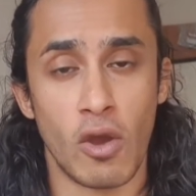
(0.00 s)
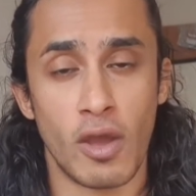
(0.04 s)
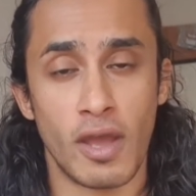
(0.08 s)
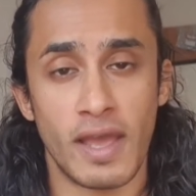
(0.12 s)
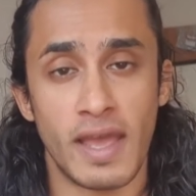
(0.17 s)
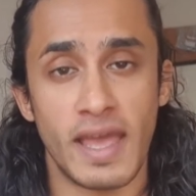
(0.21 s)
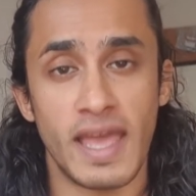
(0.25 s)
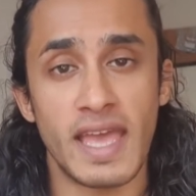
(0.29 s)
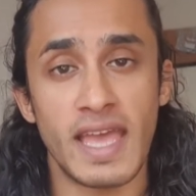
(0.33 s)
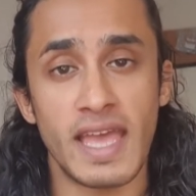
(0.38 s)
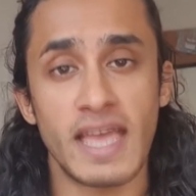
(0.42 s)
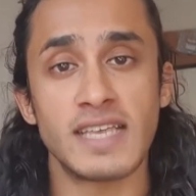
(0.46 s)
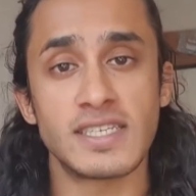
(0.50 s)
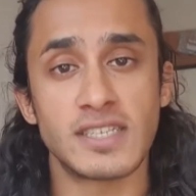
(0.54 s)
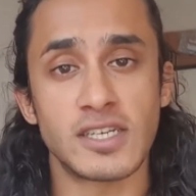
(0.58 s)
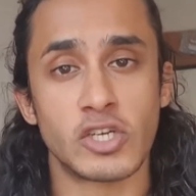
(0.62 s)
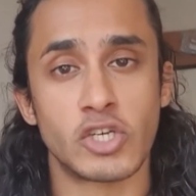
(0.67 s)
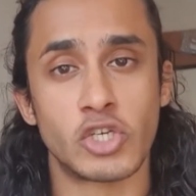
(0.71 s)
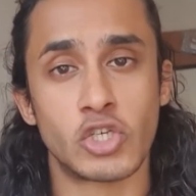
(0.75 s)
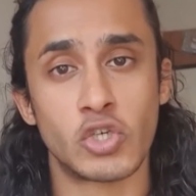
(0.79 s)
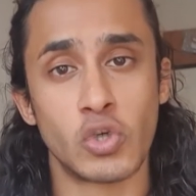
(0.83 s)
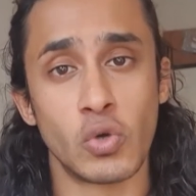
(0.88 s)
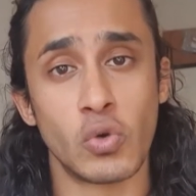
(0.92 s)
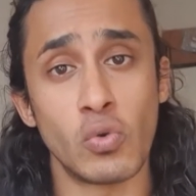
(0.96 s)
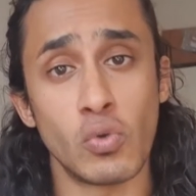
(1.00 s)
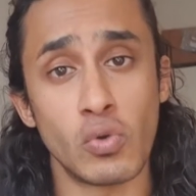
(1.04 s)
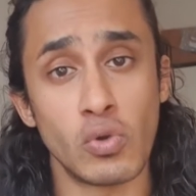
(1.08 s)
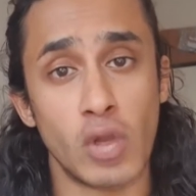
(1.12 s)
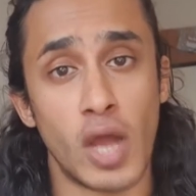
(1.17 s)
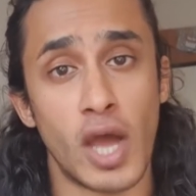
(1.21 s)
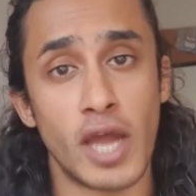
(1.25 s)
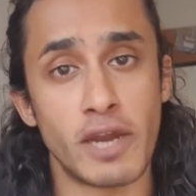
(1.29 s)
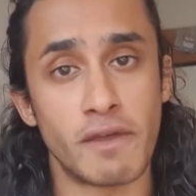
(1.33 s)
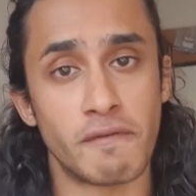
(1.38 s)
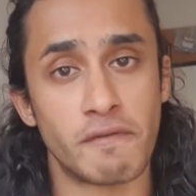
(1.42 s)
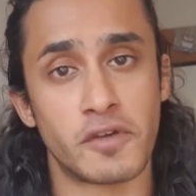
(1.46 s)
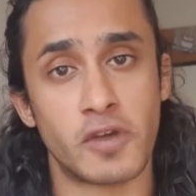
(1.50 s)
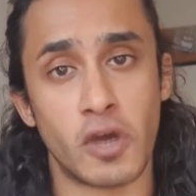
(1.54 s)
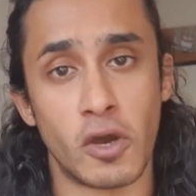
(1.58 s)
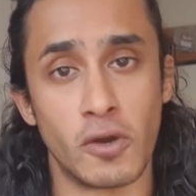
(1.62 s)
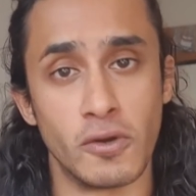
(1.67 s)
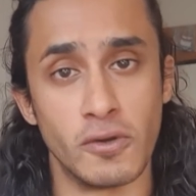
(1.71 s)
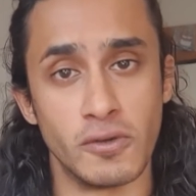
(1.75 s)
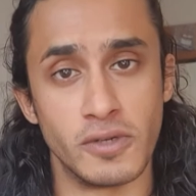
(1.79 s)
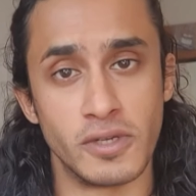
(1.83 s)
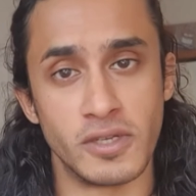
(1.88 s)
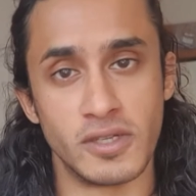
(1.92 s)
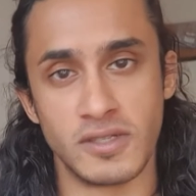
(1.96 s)
It is a short line of
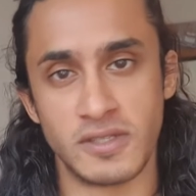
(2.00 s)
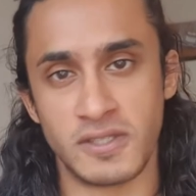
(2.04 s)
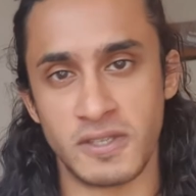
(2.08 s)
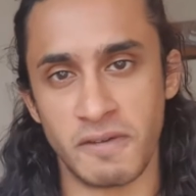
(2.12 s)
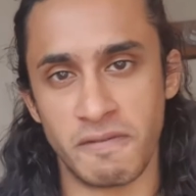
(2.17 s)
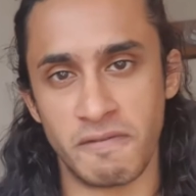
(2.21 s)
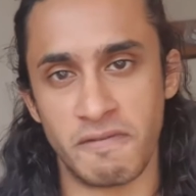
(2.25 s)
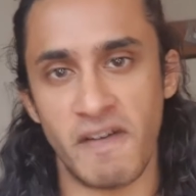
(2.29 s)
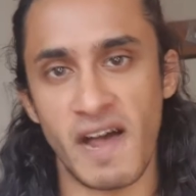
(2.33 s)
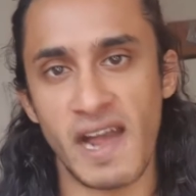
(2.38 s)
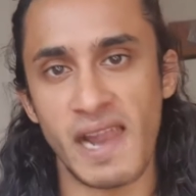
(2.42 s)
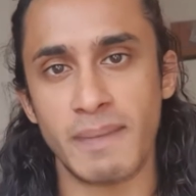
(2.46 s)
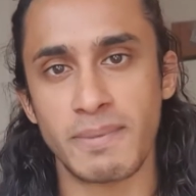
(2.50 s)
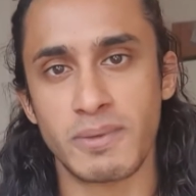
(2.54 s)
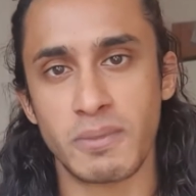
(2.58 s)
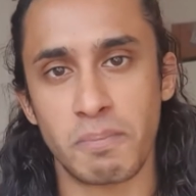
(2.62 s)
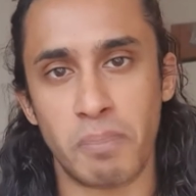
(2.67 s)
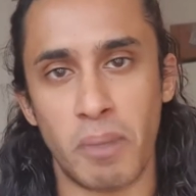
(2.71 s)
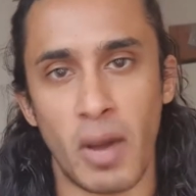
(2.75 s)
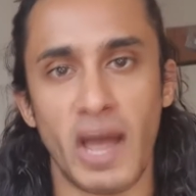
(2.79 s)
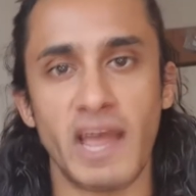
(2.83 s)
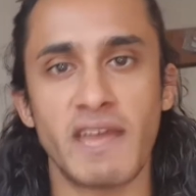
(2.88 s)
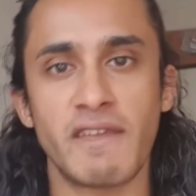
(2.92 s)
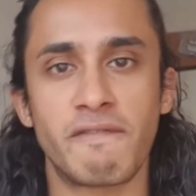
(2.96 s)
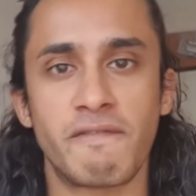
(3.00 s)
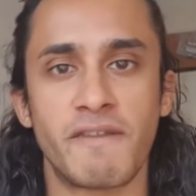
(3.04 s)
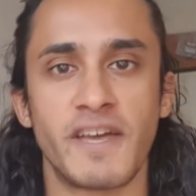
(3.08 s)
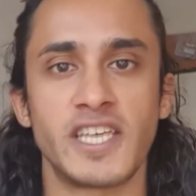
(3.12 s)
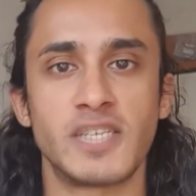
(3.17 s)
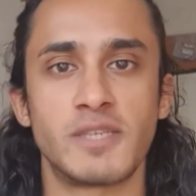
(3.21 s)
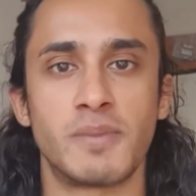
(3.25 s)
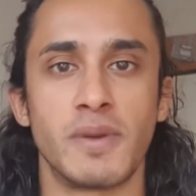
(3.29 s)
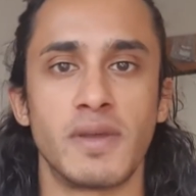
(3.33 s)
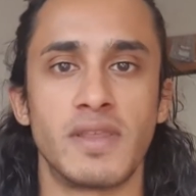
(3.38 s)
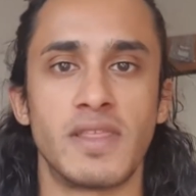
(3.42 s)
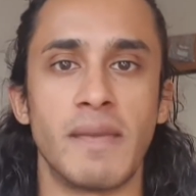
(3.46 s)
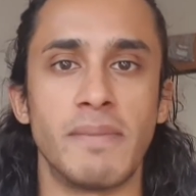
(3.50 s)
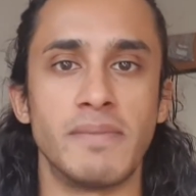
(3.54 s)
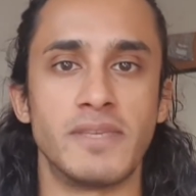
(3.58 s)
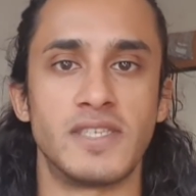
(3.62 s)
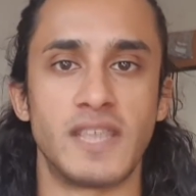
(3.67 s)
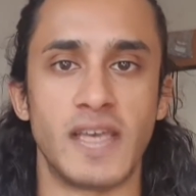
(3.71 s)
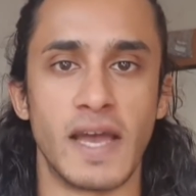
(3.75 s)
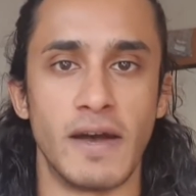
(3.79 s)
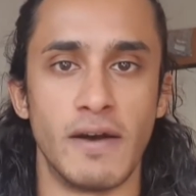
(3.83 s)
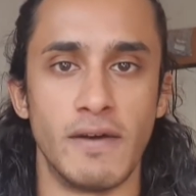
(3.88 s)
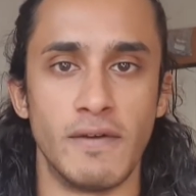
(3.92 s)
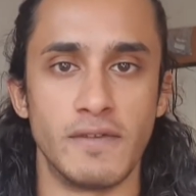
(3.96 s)
code developed by Facebook
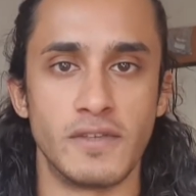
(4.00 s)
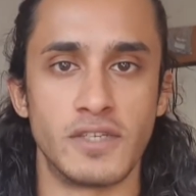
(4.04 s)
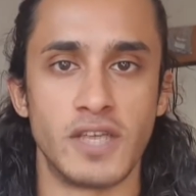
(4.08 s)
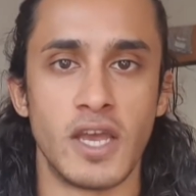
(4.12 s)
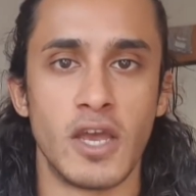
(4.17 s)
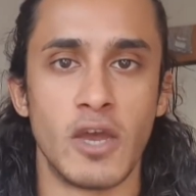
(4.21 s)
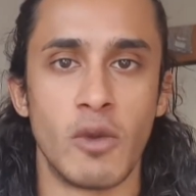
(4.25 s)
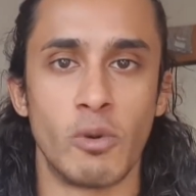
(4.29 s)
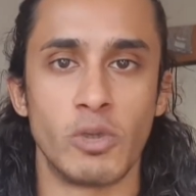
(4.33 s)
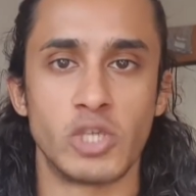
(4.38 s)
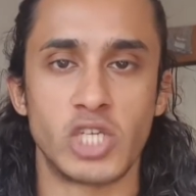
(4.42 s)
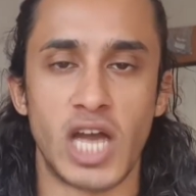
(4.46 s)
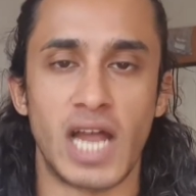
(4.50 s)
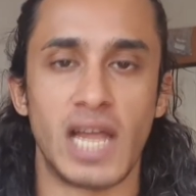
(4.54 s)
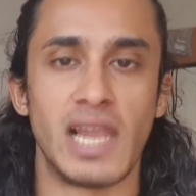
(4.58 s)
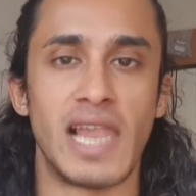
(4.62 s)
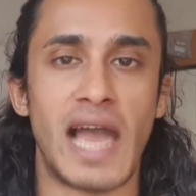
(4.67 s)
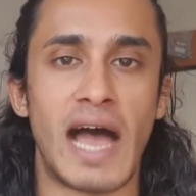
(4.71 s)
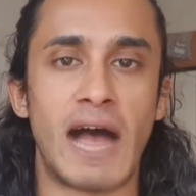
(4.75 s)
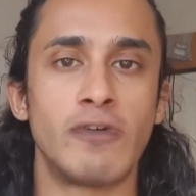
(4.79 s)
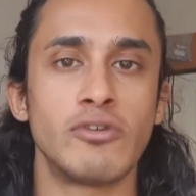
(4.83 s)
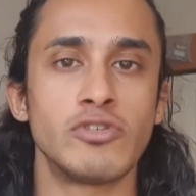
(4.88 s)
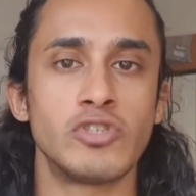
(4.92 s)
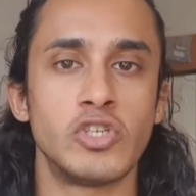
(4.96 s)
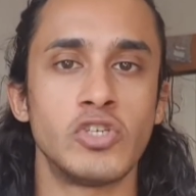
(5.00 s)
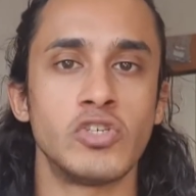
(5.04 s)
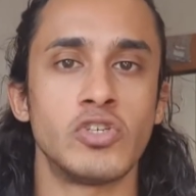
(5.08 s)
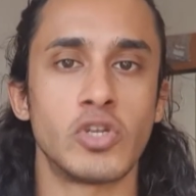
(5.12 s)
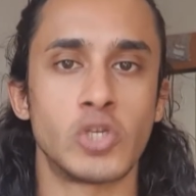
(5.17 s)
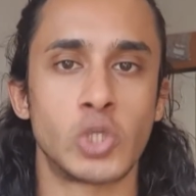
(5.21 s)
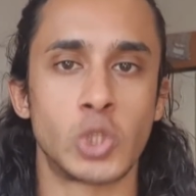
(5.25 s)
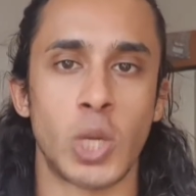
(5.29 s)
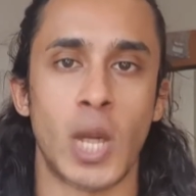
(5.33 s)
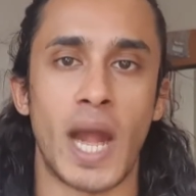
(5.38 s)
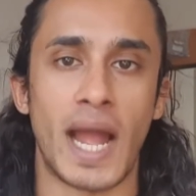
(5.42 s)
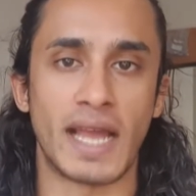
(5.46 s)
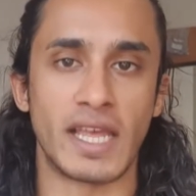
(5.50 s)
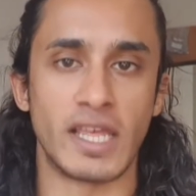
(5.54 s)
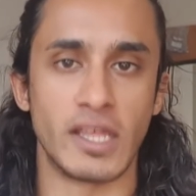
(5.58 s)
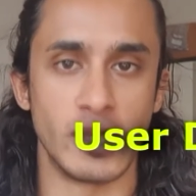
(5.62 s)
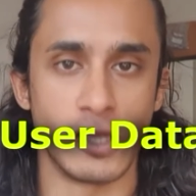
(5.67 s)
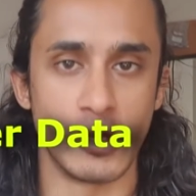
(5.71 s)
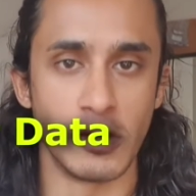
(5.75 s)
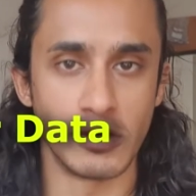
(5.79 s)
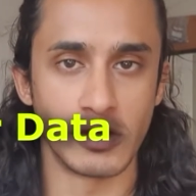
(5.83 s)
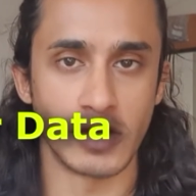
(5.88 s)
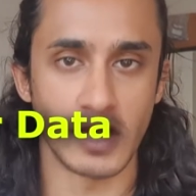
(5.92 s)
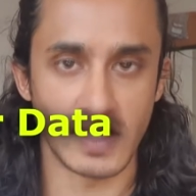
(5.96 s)
themselves, which allows you to track
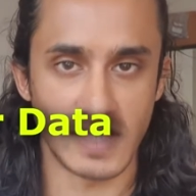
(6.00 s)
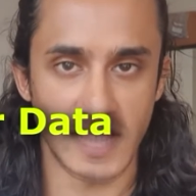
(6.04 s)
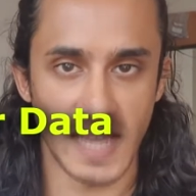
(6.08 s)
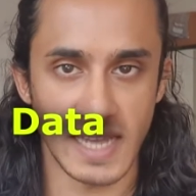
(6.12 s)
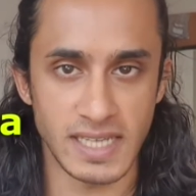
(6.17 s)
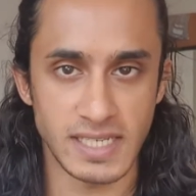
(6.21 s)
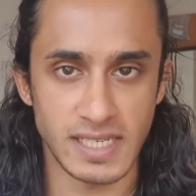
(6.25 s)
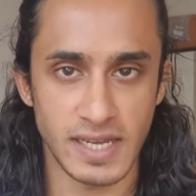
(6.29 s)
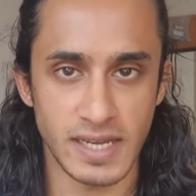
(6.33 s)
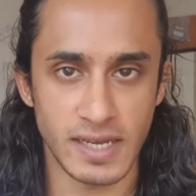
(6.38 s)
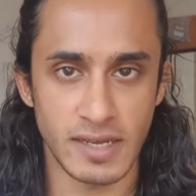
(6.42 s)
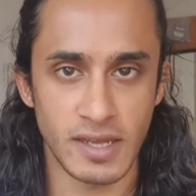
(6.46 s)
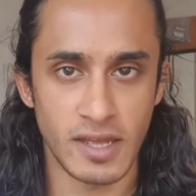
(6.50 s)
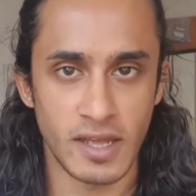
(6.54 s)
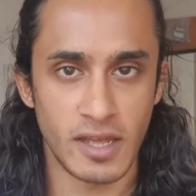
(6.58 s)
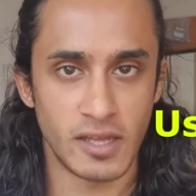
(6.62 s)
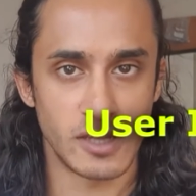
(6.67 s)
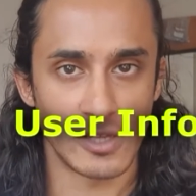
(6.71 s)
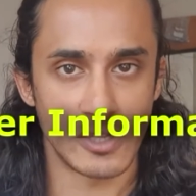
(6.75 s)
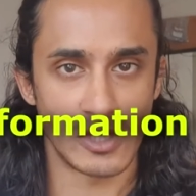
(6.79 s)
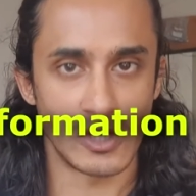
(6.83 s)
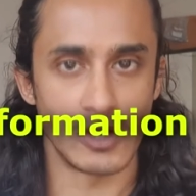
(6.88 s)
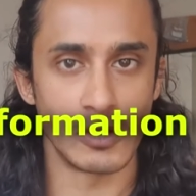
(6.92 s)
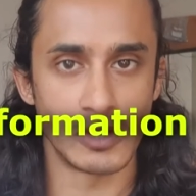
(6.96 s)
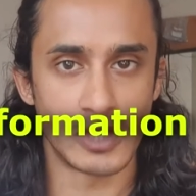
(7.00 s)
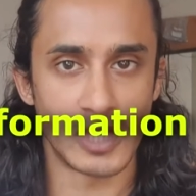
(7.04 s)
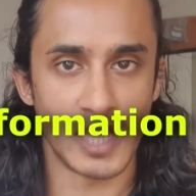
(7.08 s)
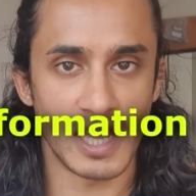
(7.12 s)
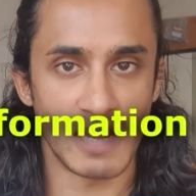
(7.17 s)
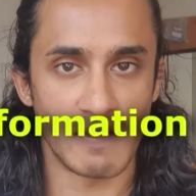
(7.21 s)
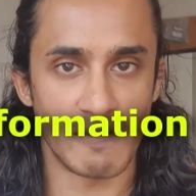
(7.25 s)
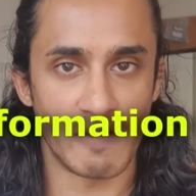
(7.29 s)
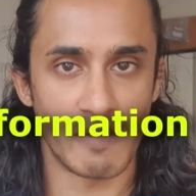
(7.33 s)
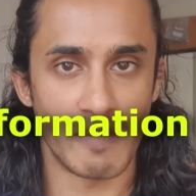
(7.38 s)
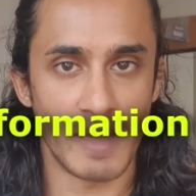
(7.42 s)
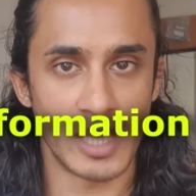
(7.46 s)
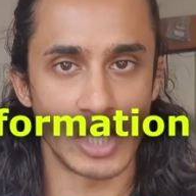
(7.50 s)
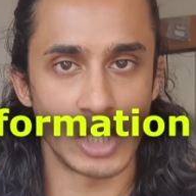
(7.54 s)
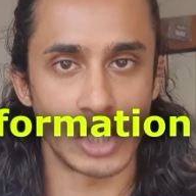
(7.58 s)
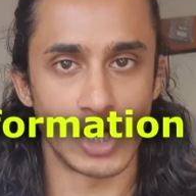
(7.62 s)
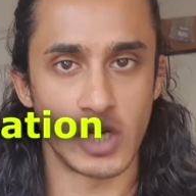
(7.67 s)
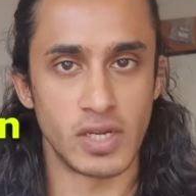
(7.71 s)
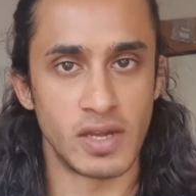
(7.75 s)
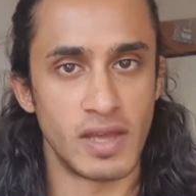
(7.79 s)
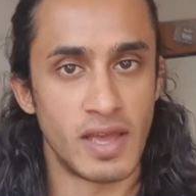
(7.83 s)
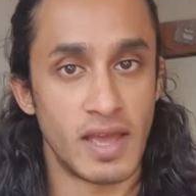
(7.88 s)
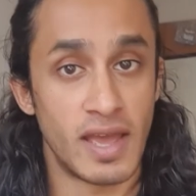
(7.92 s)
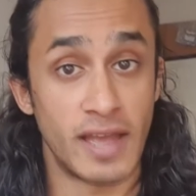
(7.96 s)
user data, user information,
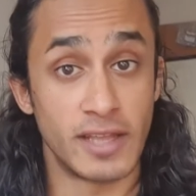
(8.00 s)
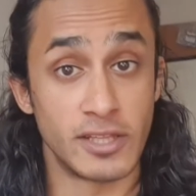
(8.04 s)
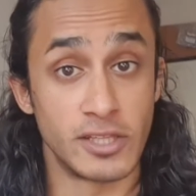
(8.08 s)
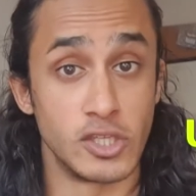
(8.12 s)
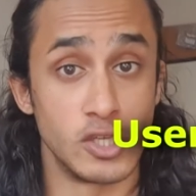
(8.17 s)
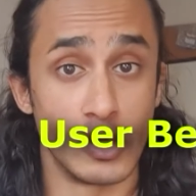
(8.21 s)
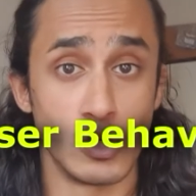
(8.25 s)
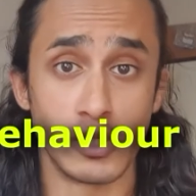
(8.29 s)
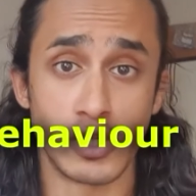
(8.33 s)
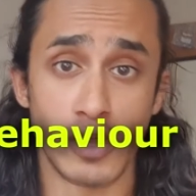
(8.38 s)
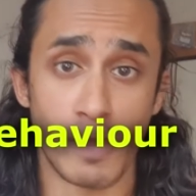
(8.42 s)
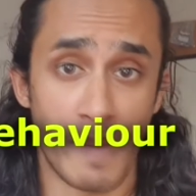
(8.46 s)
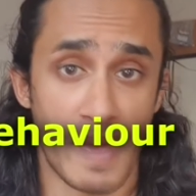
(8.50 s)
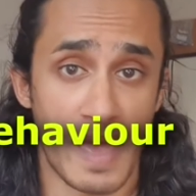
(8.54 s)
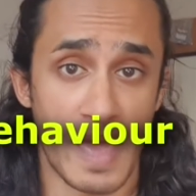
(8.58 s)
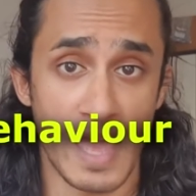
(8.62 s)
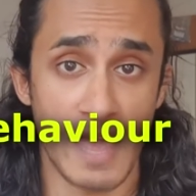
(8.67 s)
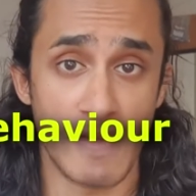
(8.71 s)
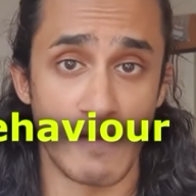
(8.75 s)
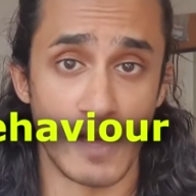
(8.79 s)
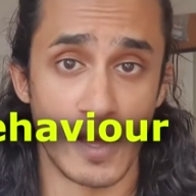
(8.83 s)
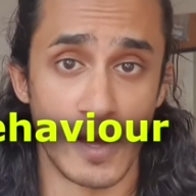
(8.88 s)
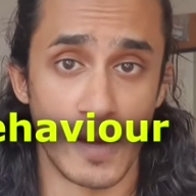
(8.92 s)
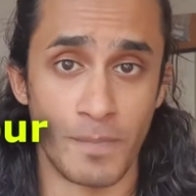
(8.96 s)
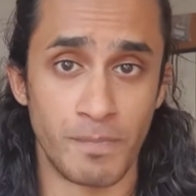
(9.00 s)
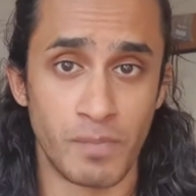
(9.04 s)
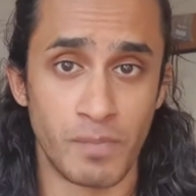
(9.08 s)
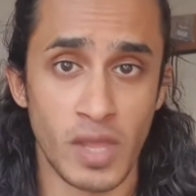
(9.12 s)
and user behavior.